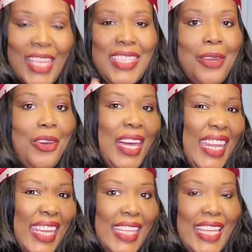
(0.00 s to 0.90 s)
So go
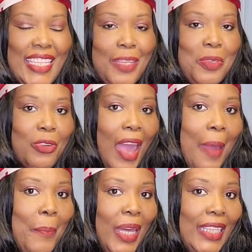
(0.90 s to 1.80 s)
ahead and hit that
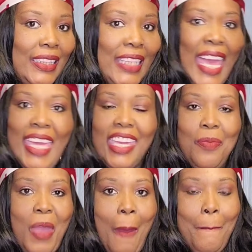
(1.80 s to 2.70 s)
subscribe button.
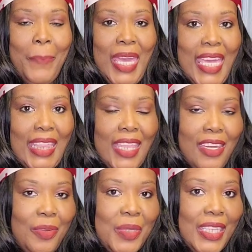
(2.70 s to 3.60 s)
Give me a big
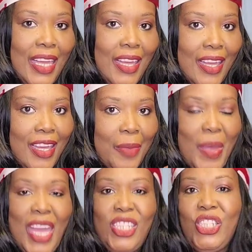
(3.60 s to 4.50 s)
thumbs
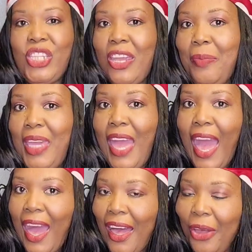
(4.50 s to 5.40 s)
up, share me
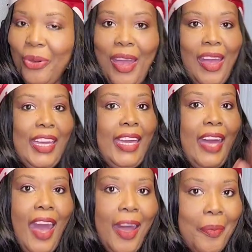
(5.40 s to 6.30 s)
out,
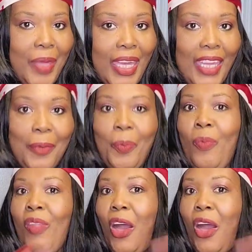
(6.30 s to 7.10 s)
comment,